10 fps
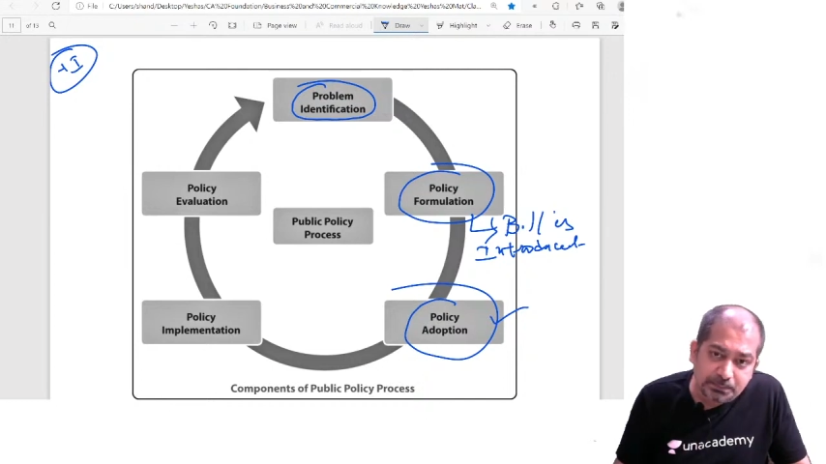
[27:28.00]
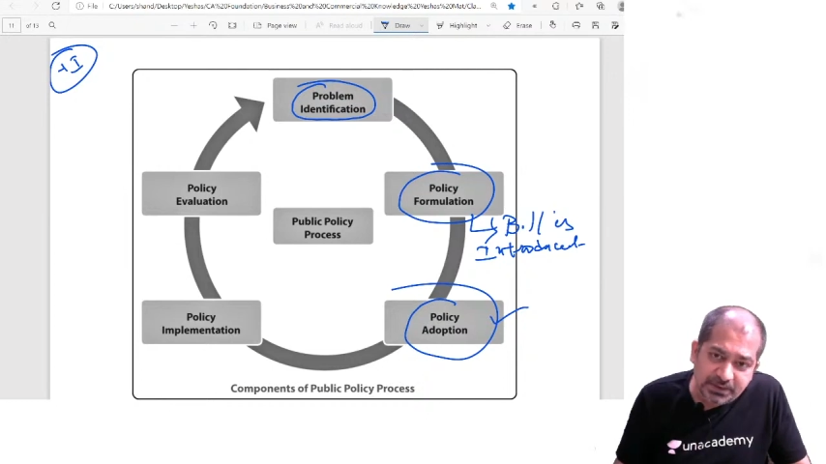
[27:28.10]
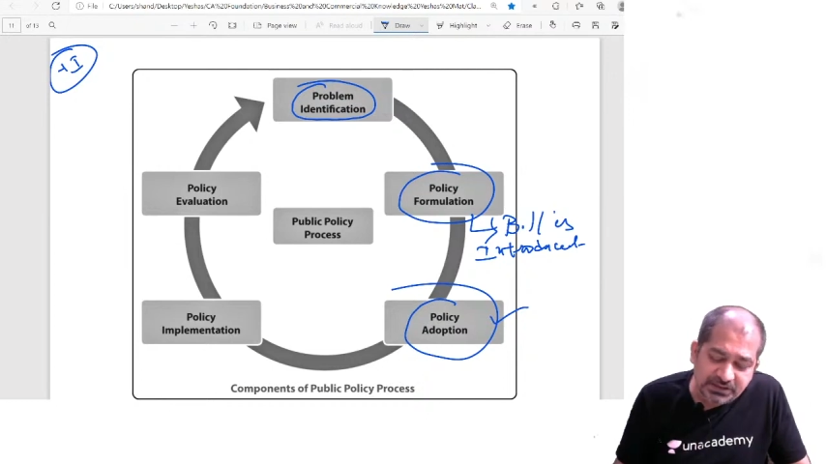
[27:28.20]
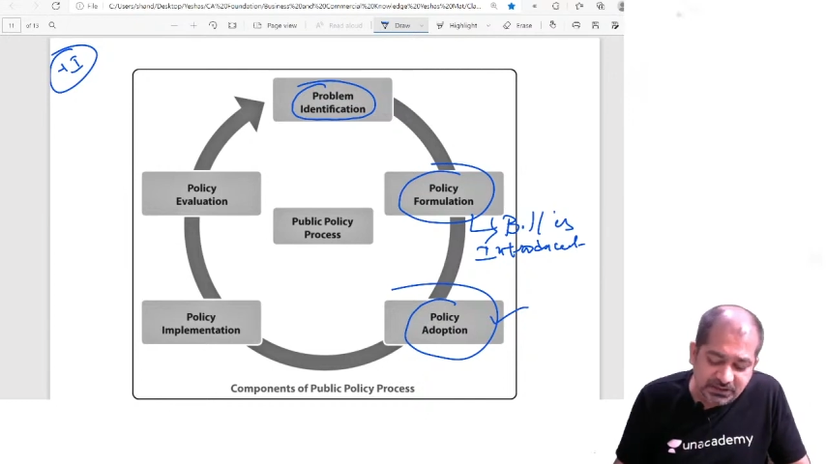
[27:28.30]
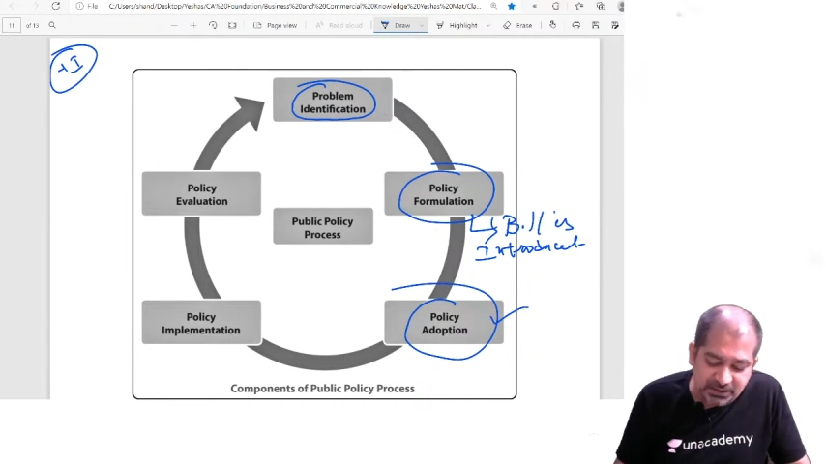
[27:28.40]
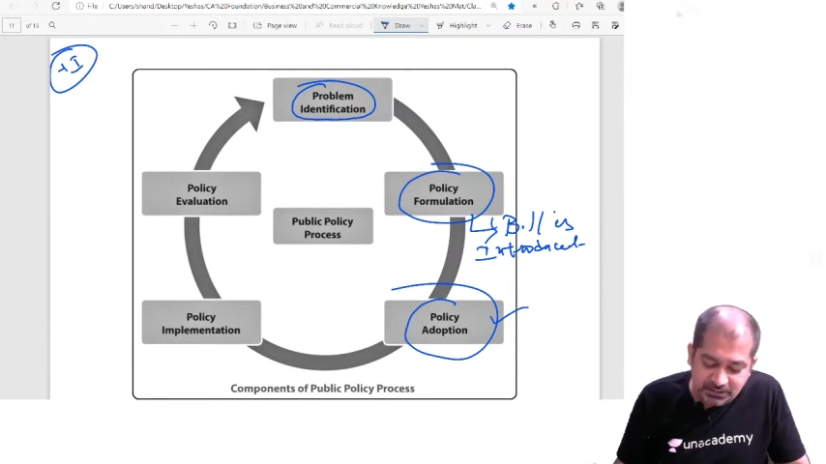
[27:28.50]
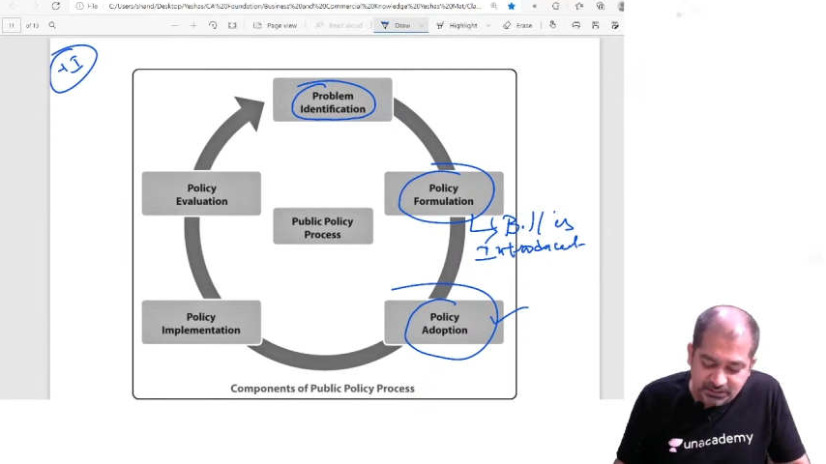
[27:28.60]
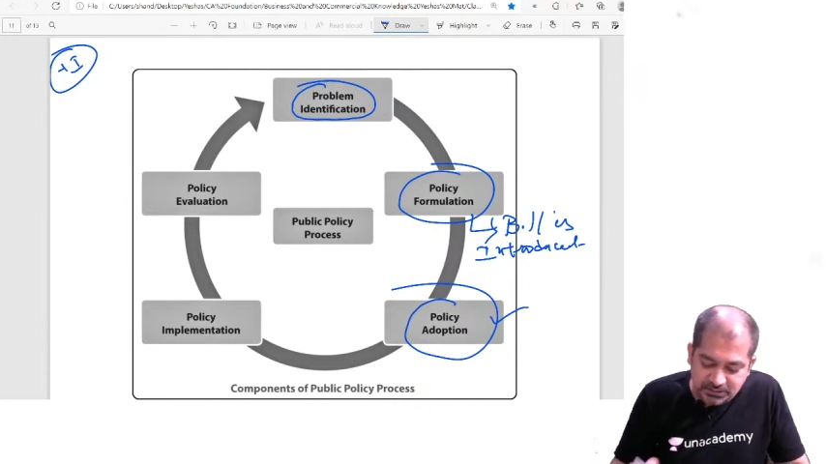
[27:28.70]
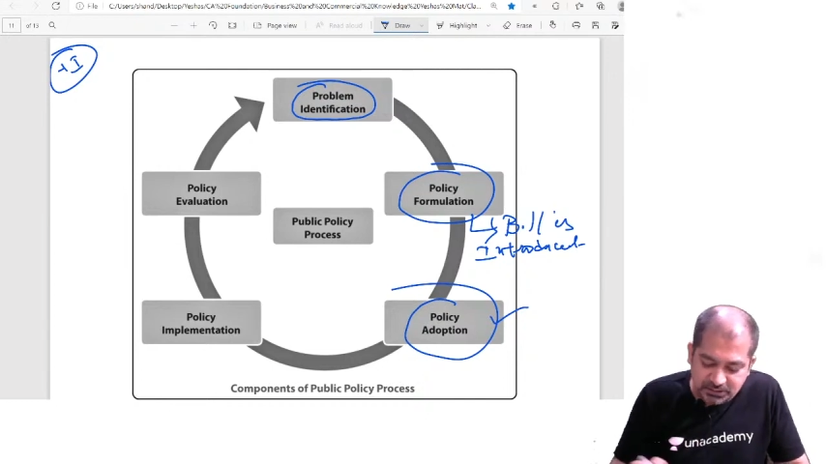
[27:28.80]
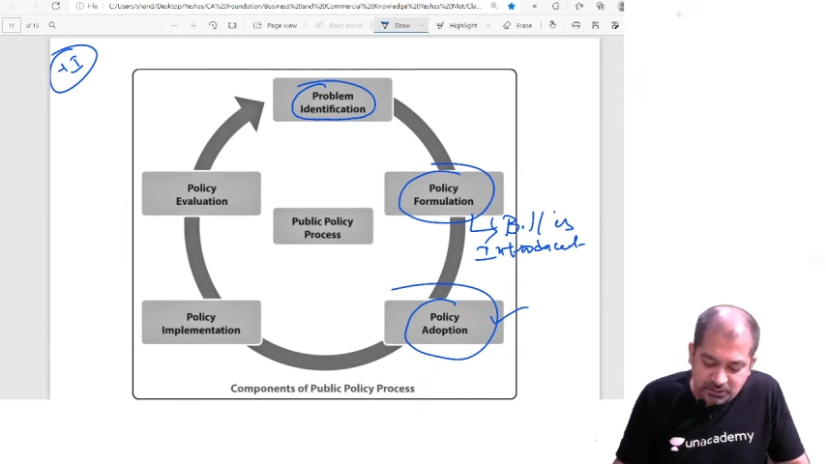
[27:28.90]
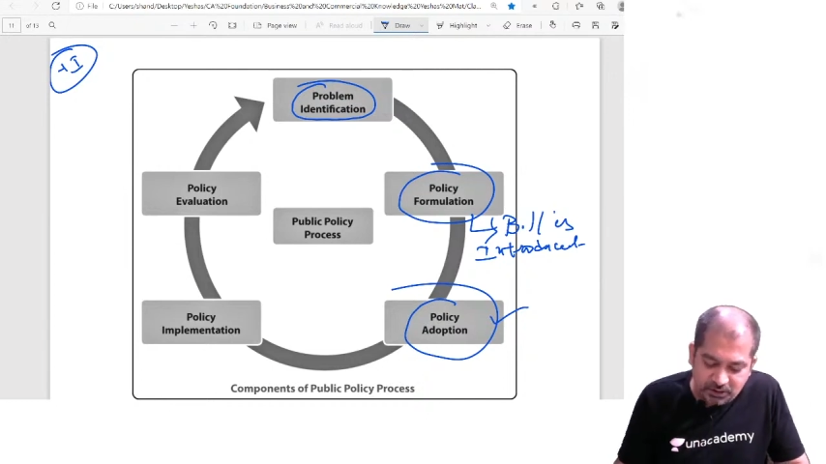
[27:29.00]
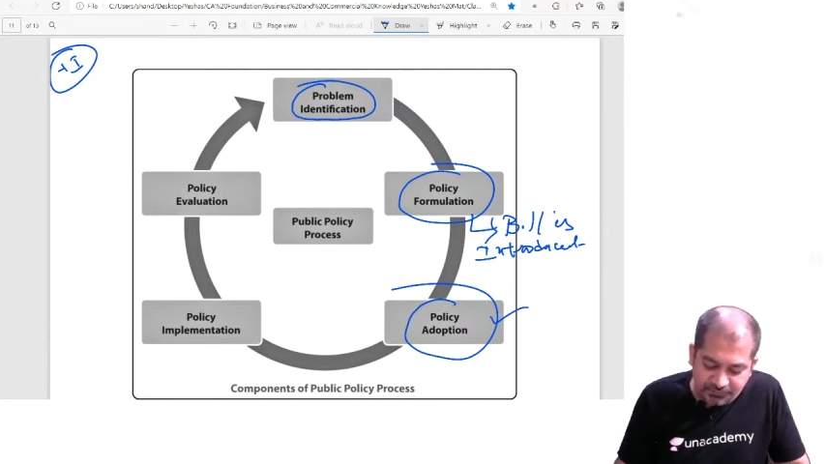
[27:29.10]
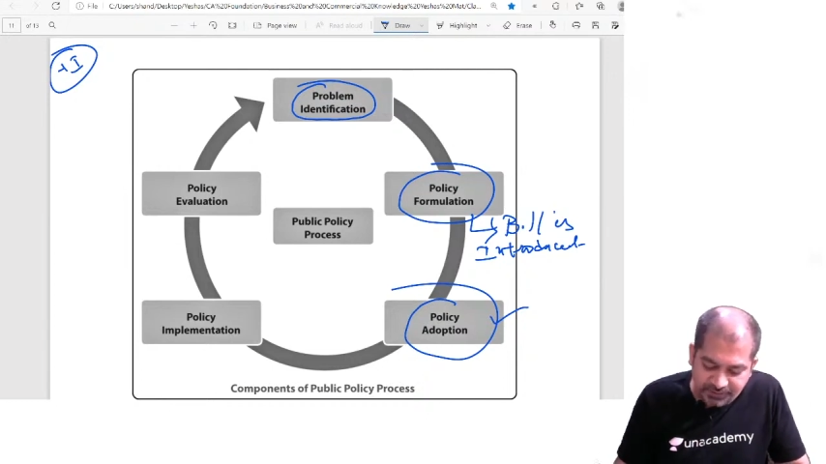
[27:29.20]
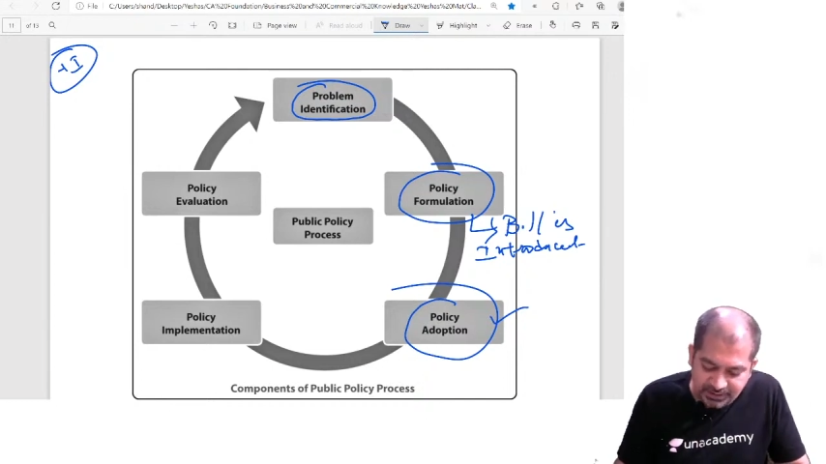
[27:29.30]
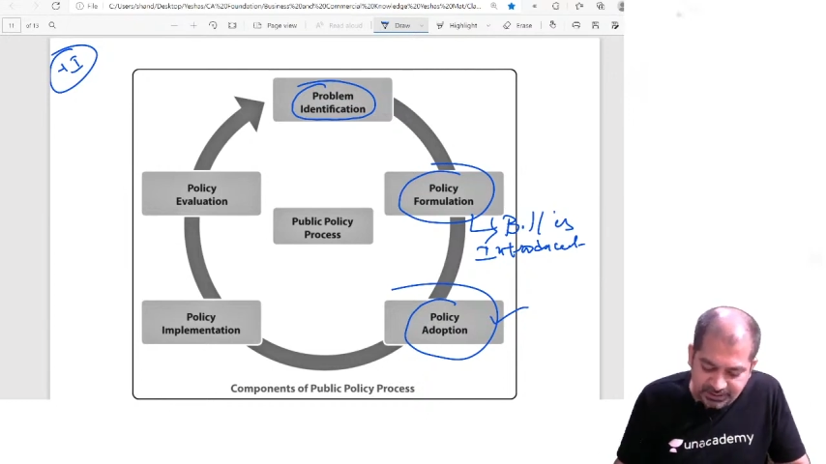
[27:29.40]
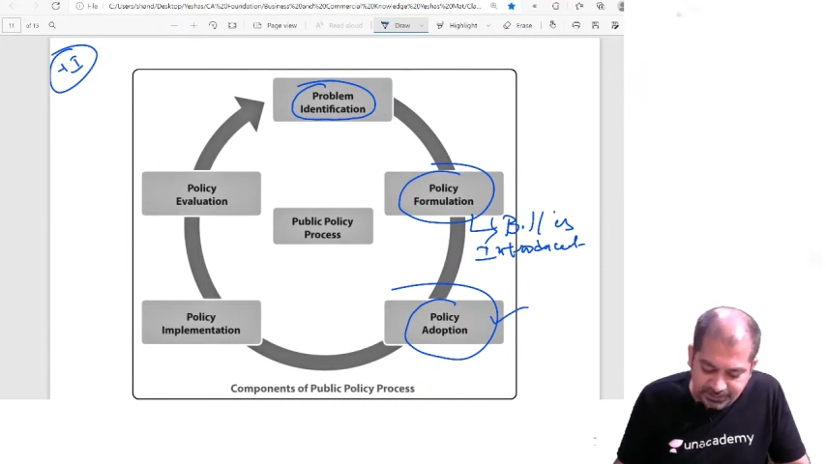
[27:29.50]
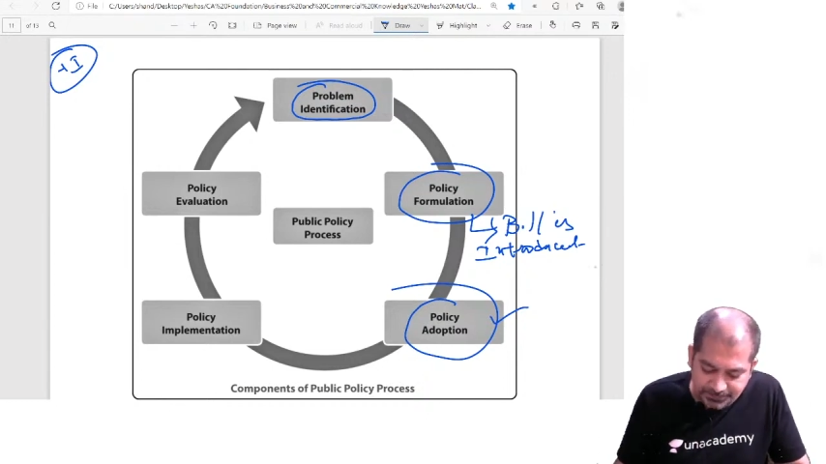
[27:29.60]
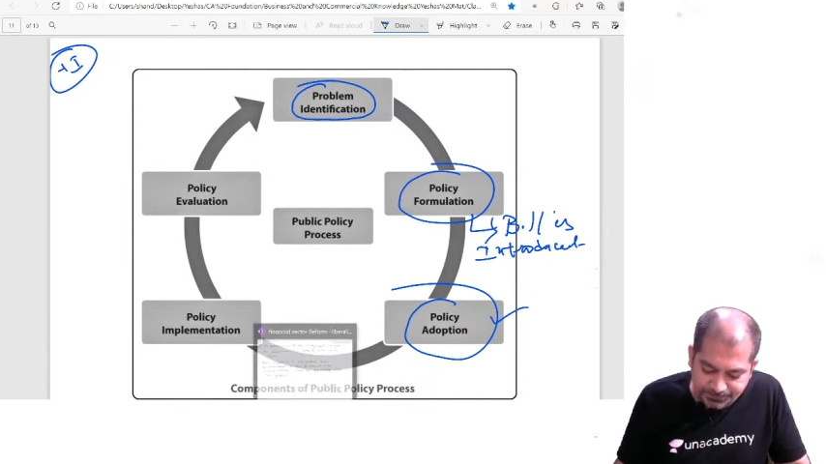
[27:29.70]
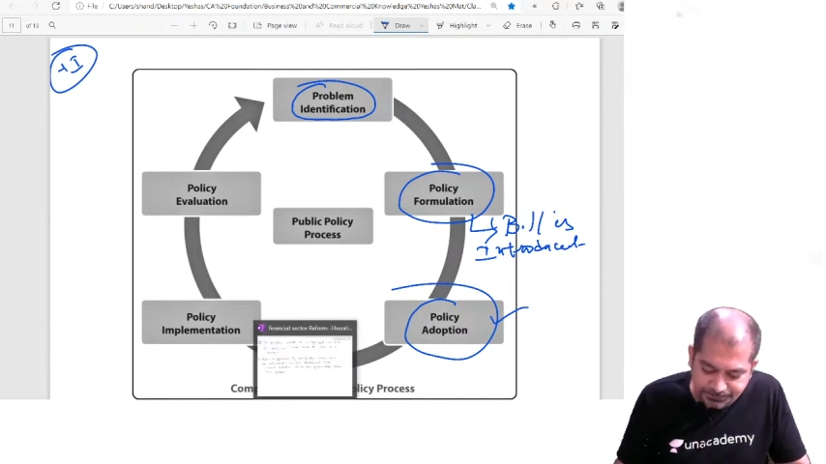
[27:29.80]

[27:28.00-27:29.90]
President of India.